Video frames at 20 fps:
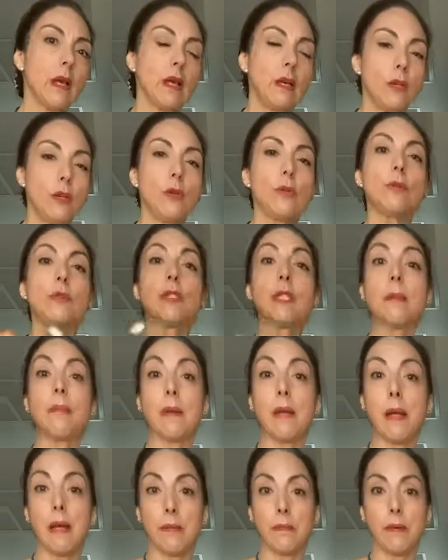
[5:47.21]
You
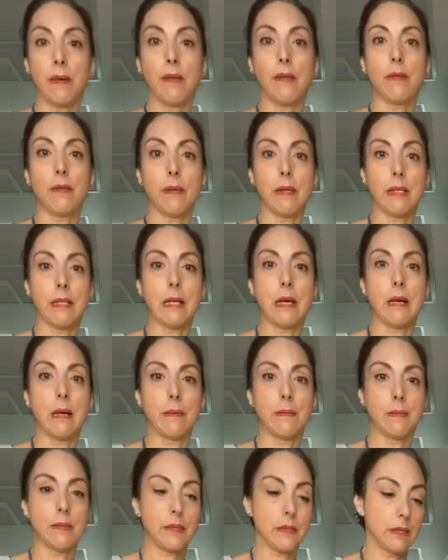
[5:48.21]
multiply it by 3
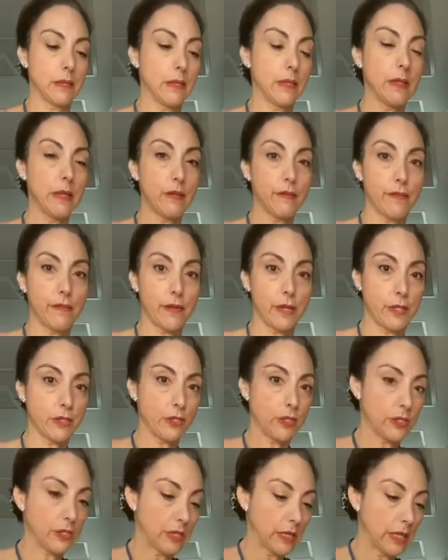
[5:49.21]
times the
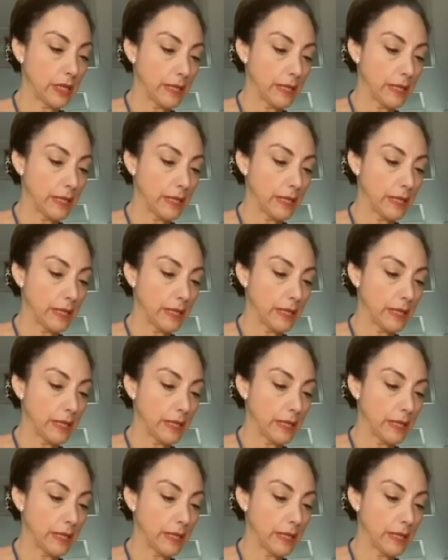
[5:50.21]
fresh